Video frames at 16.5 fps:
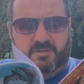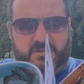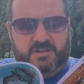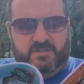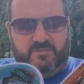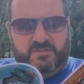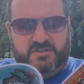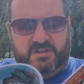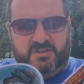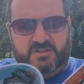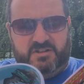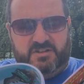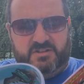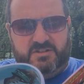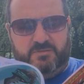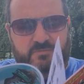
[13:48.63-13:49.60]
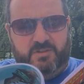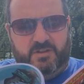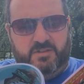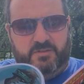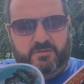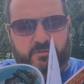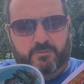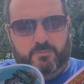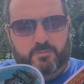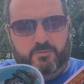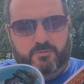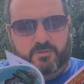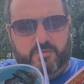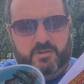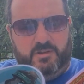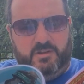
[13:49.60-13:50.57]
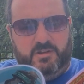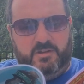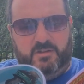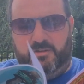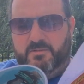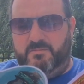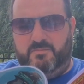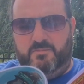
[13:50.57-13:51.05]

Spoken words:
which I haven't had a chance to read through, but it